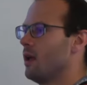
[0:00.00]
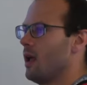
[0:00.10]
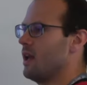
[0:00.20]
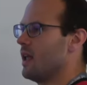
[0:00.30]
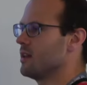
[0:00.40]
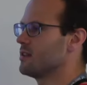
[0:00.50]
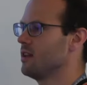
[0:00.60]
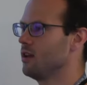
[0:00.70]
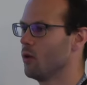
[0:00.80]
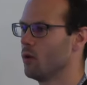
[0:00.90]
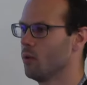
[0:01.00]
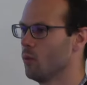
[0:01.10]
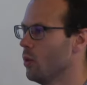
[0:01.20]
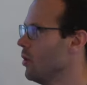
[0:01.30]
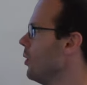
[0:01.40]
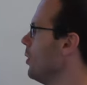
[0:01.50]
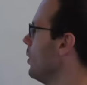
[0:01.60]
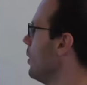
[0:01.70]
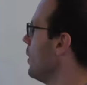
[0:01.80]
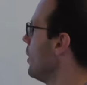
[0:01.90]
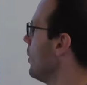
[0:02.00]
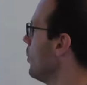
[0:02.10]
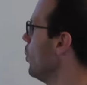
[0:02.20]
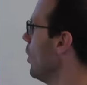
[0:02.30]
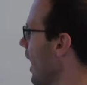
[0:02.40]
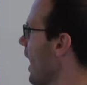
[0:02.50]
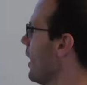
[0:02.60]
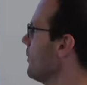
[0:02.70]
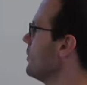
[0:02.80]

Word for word: an AST node will will have.